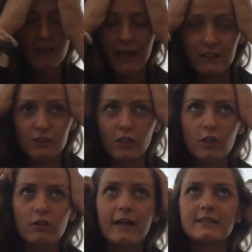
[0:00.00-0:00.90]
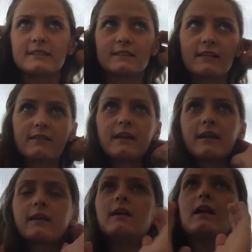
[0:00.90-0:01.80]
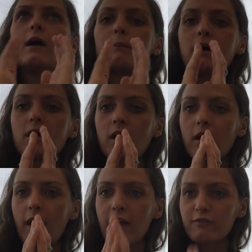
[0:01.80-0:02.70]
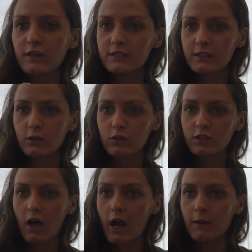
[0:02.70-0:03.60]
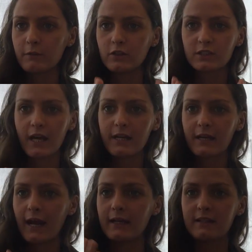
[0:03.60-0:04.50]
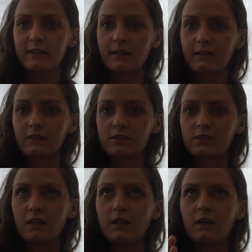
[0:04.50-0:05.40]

And it's so crazy to think, but every single time you take anything that's